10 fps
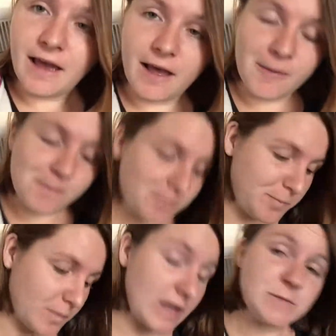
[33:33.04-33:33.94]
Um,
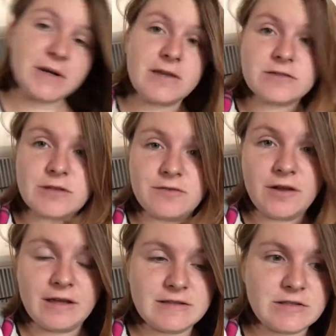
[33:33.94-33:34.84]
it's pretty good so
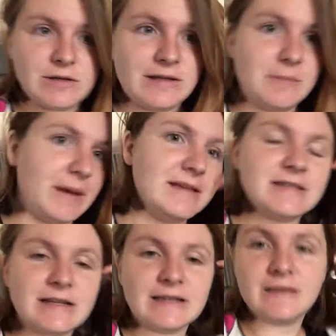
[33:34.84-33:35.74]
far. It's doing
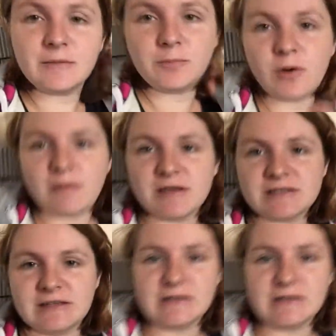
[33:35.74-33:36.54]
basically the premise